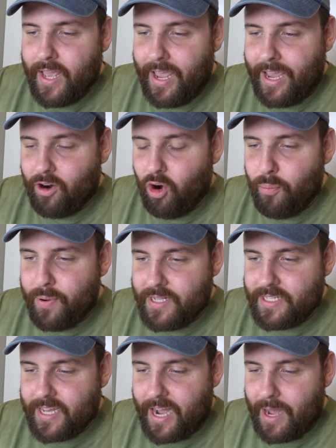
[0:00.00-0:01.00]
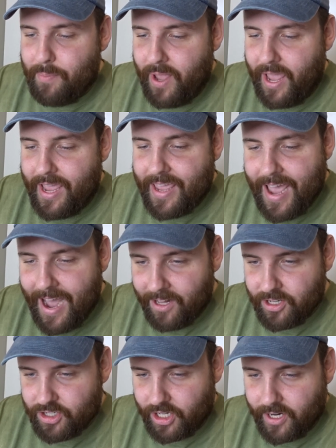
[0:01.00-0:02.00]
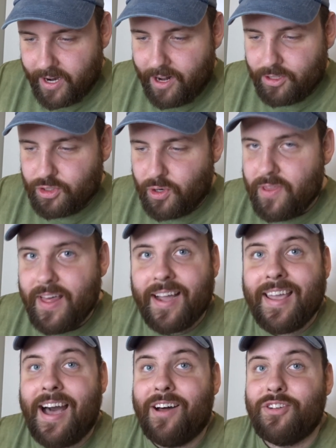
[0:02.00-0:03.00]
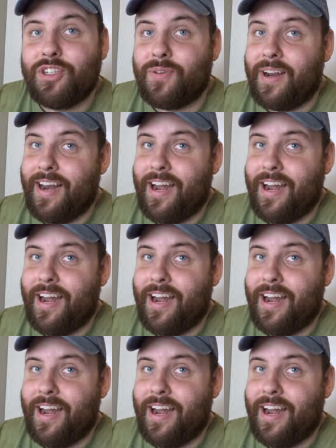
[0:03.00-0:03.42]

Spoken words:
it opens up a calendar and I'll show you that calendar right